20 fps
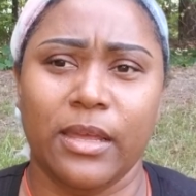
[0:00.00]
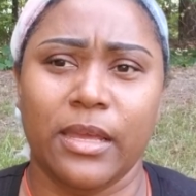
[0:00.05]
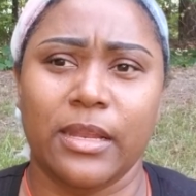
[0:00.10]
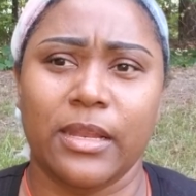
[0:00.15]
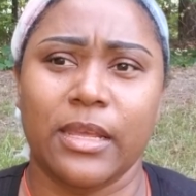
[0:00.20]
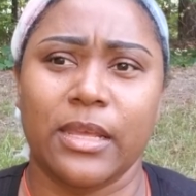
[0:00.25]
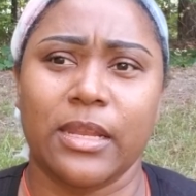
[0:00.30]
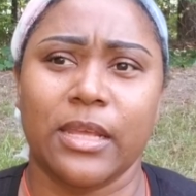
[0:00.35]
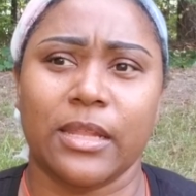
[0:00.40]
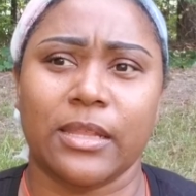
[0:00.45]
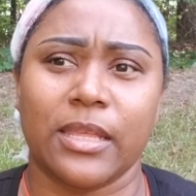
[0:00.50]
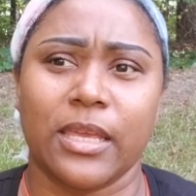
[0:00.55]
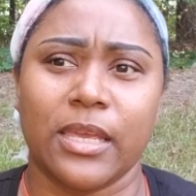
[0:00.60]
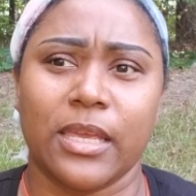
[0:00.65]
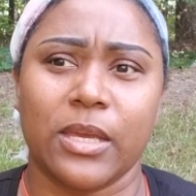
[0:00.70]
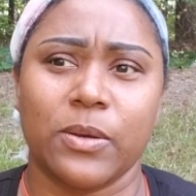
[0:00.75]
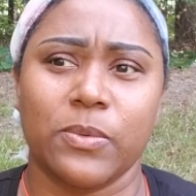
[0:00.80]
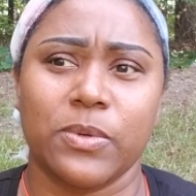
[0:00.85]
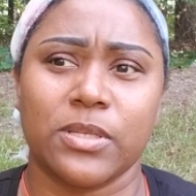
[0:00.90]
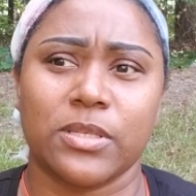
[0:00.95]
And then I think
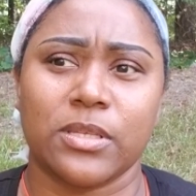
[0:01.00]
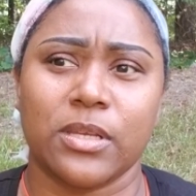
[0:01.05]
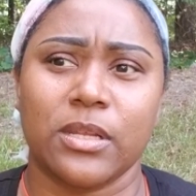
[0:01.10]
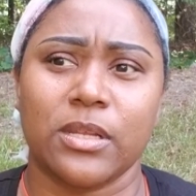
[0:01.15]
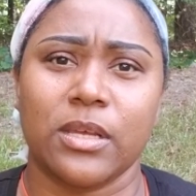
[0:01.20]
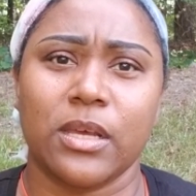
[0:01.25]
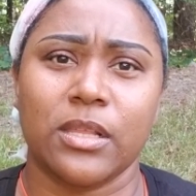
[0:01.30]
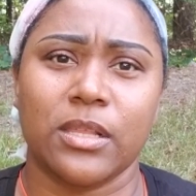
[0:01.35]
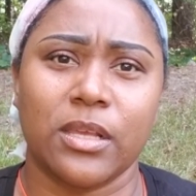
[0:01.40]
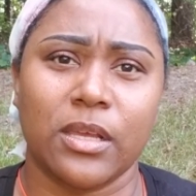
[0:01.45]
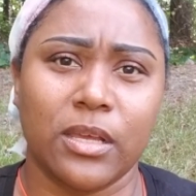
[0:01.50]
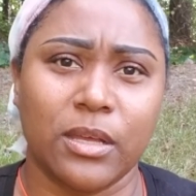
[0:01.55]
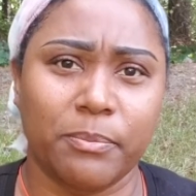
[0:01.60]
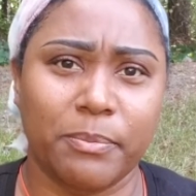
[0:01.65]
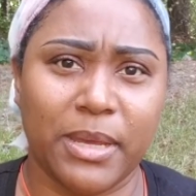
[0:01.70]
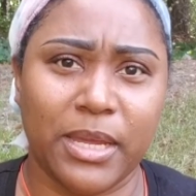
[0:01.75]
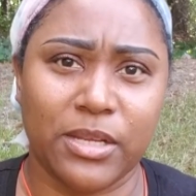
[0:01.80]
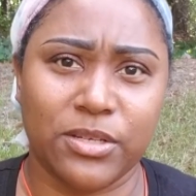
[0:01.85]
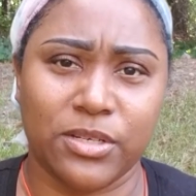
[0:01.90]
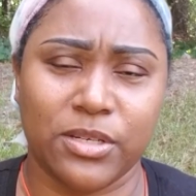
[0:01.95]
it was another
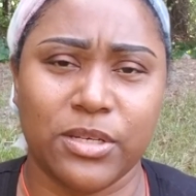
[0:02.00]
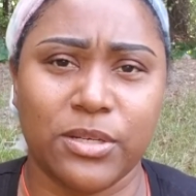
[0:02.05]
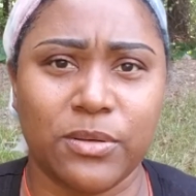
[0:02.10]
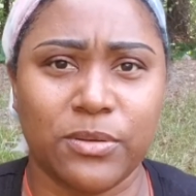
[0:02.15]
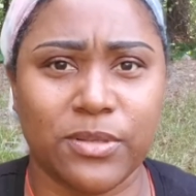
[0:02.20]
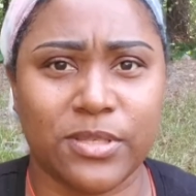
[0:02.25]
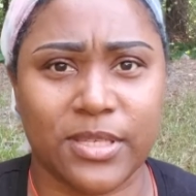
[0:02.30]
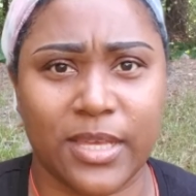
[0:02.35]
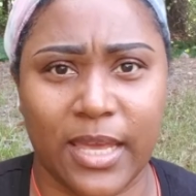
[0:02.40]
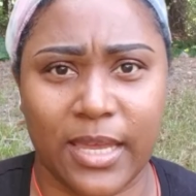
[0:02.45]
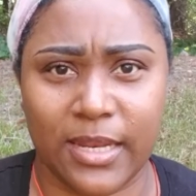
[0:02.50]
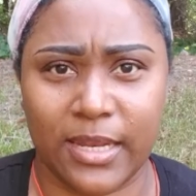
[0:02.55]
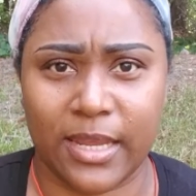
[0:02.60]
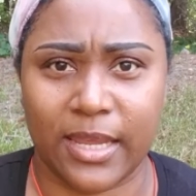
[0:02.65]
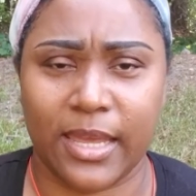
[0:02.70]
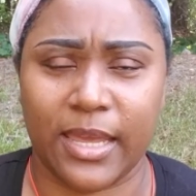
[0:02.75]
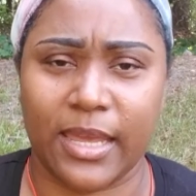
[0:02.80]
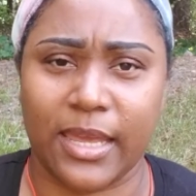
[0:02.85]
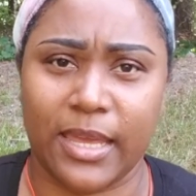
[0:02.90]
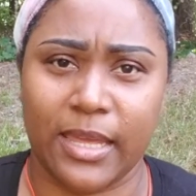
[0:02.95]
major news site
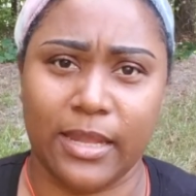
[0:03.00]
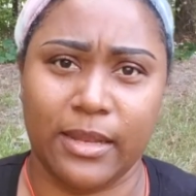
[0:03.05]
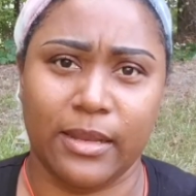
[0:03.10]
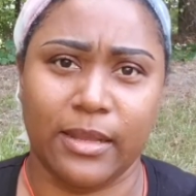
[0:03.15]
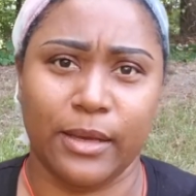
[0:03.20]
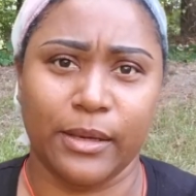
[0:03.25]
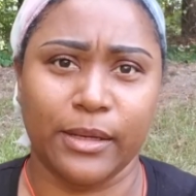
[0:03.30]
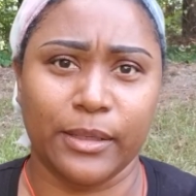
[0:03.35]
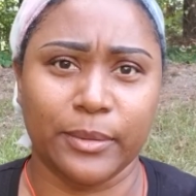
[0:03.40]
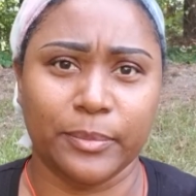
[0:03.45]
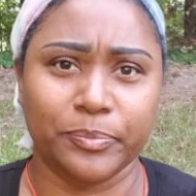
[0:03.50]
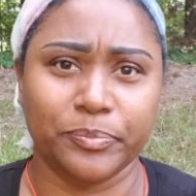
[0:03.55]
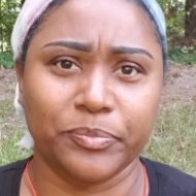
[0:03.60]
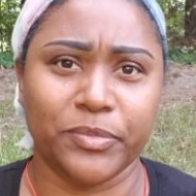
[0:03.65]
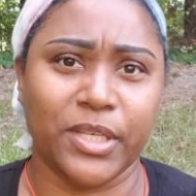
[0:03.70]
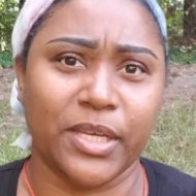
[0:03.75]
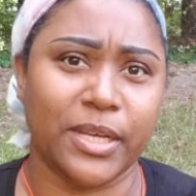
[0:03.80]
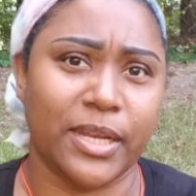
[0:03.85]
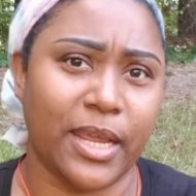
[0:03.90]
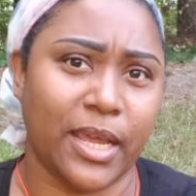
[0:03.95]
that had
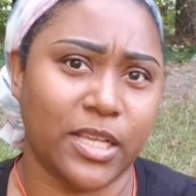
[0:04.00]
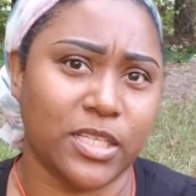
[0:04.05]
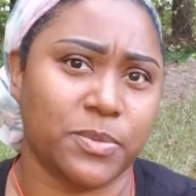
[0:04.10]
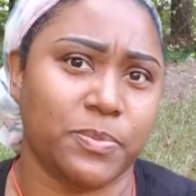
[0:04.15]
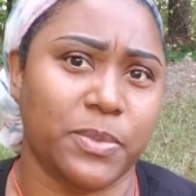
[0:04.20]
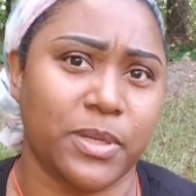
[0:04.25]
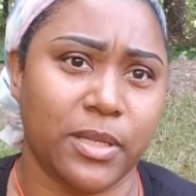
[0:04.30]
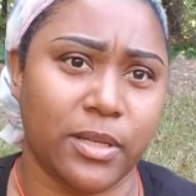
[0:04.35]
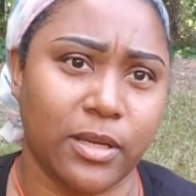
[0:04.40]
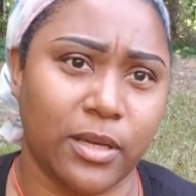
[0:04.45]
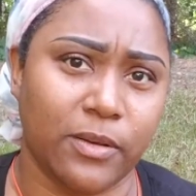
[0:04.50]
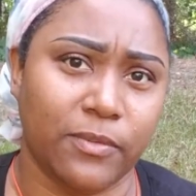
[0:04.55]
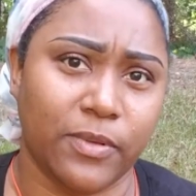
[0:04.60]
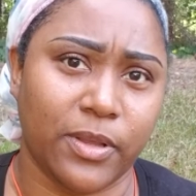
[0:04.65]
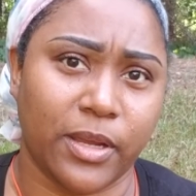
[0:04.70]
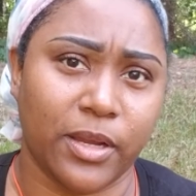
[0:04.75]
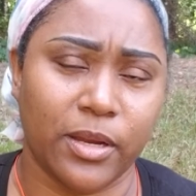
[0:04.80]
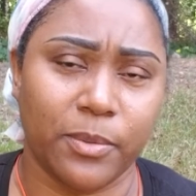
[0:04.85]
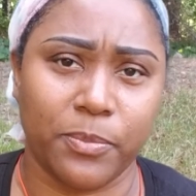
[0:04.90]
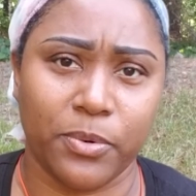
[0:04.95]
the announcement of
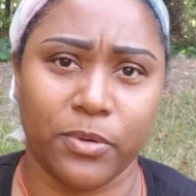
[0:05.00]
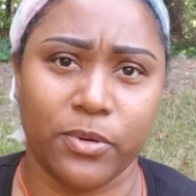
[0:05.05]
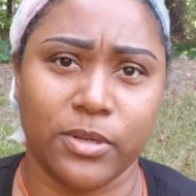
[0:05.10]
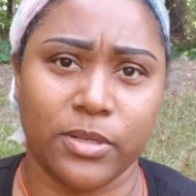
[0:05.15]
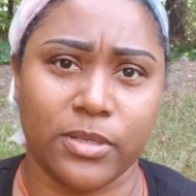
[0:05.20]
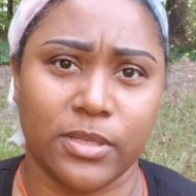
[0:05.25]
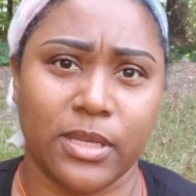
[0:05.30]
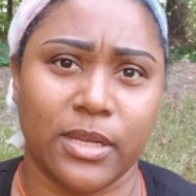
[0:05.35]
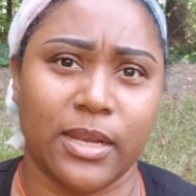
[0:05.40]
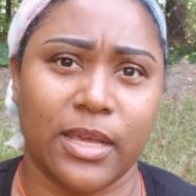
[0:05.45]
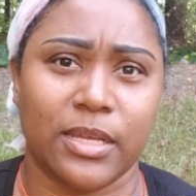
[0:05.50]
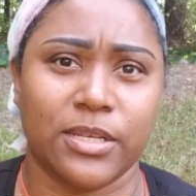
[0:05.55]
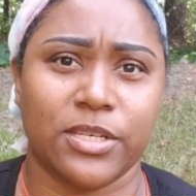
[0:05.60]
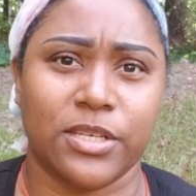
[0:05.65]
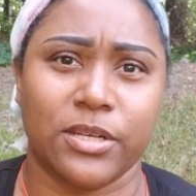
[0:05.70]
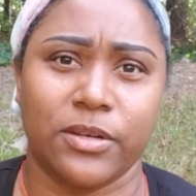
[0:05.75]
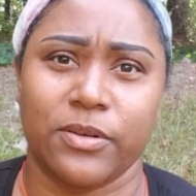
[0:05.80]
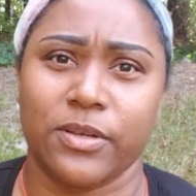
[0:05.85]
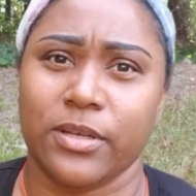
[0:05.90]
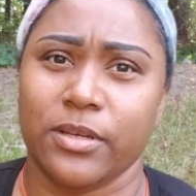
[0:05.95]
the airports in
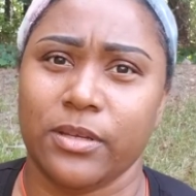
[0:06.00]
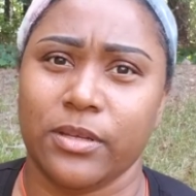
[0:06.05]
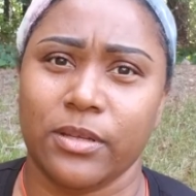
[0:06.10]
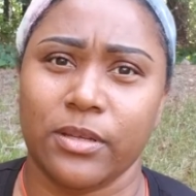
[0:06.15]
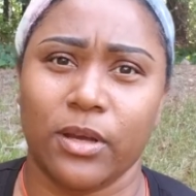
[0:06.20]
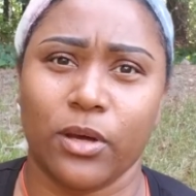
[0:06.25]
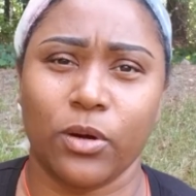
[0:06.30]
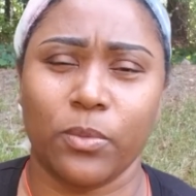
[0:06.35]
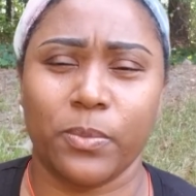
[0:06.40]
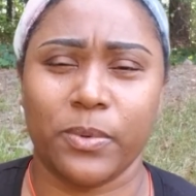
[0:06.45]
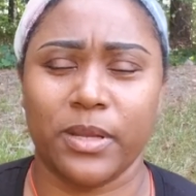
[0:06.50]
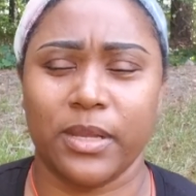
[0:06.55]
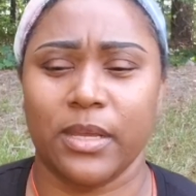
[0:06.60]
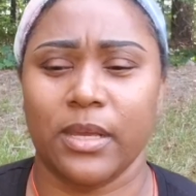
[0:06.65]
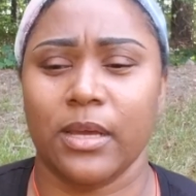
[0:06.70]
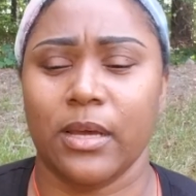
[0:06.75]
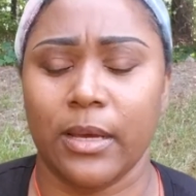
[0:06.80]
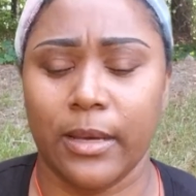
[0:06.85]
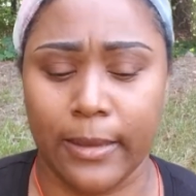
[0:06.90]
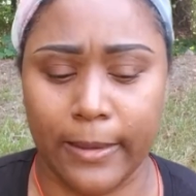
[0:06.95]
Nigeria
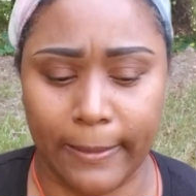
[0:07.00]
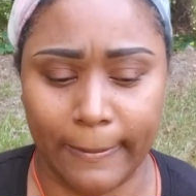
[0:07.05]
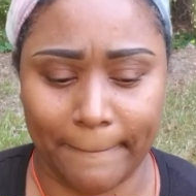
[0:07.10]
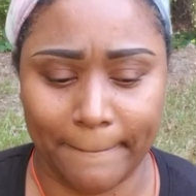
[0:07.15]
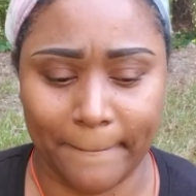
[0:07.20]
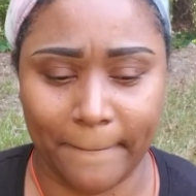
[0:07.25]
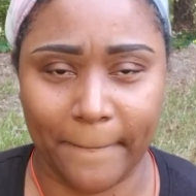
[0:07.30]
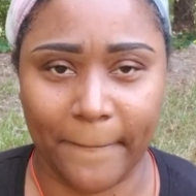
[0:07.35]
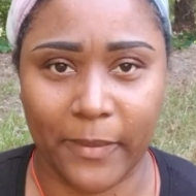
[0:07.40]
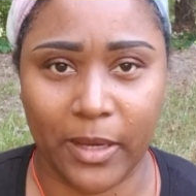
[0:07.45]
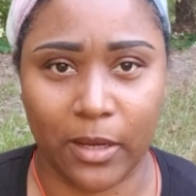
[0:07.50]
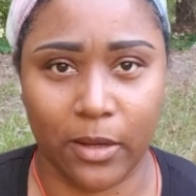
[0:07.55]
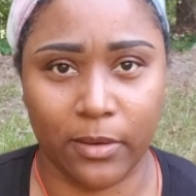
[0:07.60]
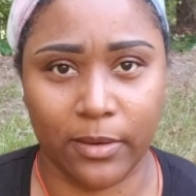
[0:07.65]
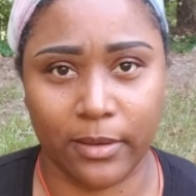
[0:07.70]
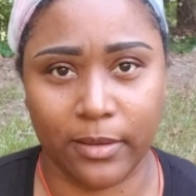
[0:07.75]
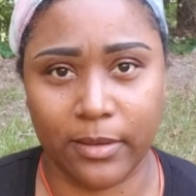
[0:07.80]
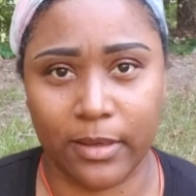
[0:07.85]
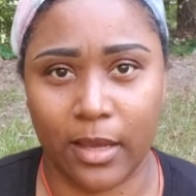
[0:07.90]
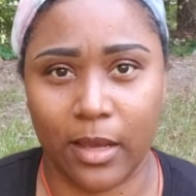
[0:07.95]
opening
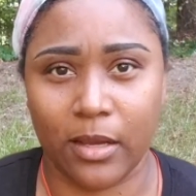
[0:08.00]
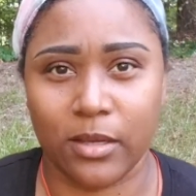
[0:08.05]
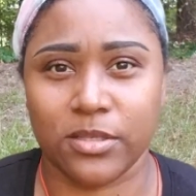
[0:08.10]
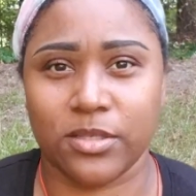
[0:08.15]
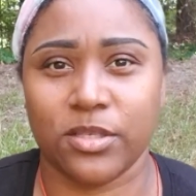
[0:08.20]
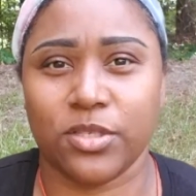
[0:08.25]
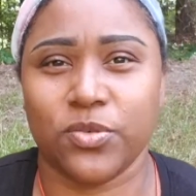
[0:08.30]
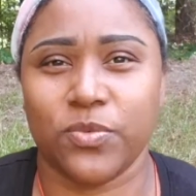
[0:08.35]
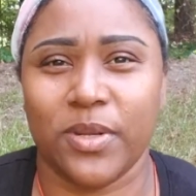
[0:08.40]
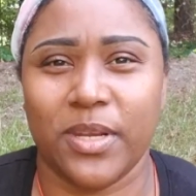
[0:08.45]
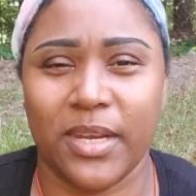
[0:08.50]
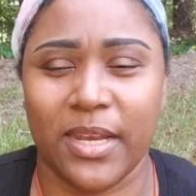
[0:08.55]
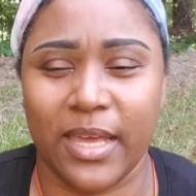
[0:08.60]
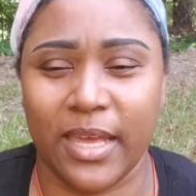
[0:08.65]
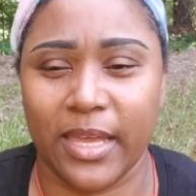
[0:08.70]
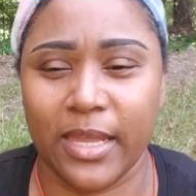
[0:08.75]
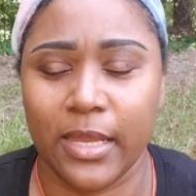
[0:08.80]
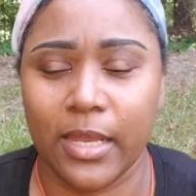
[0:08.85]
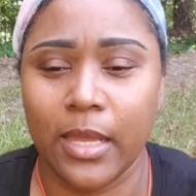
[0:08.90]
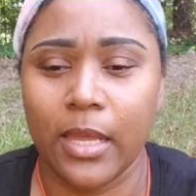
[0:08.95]
on August the 29th.